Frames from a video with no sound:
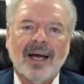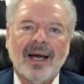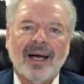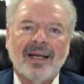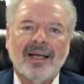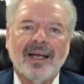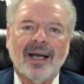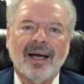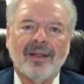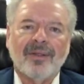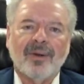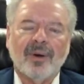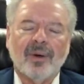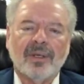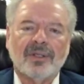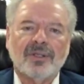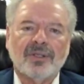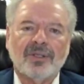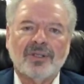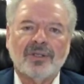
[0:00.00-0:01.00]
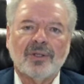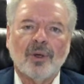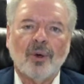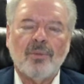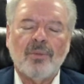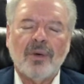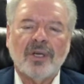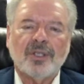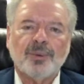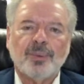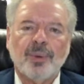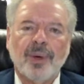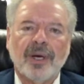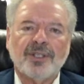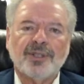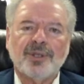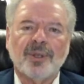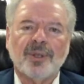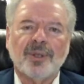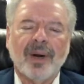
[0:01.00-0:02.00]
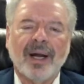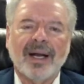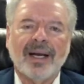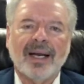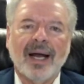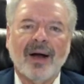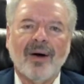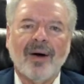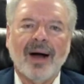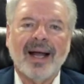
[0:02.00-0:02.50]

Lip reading: Yeah, there is so much pressure right now.